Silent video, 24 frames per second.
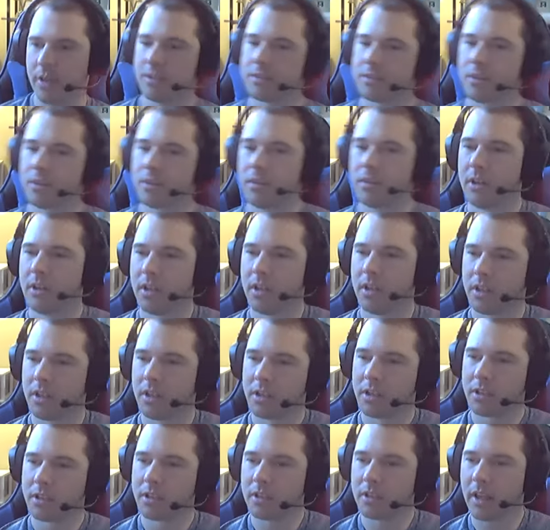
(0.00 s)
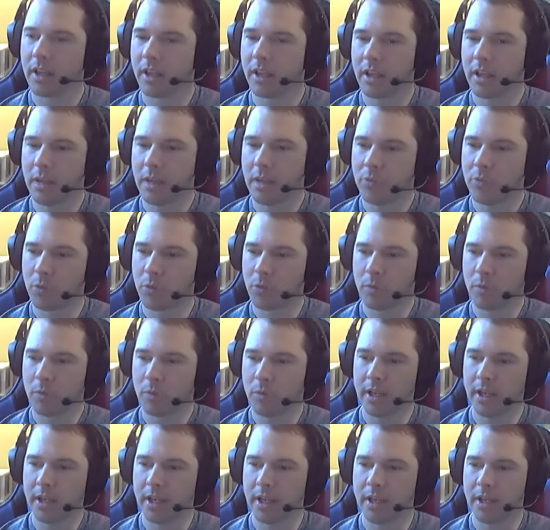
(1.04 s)
So good game to
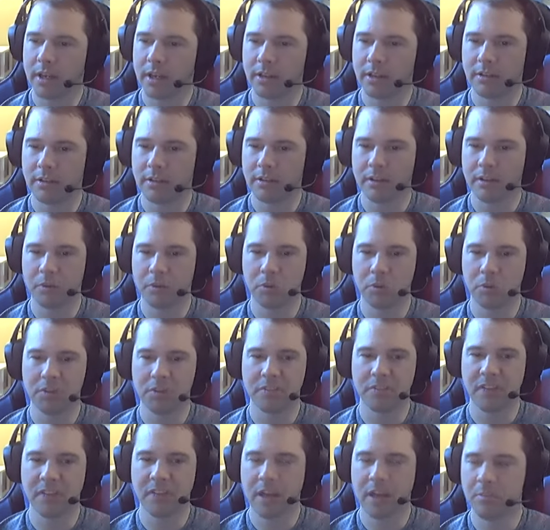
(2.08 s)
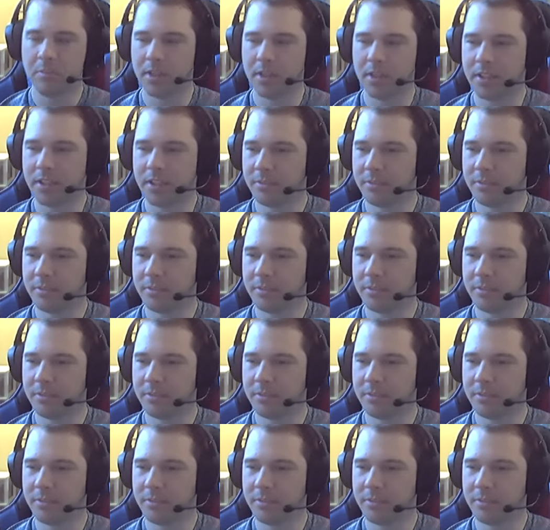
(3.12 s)
play with the family.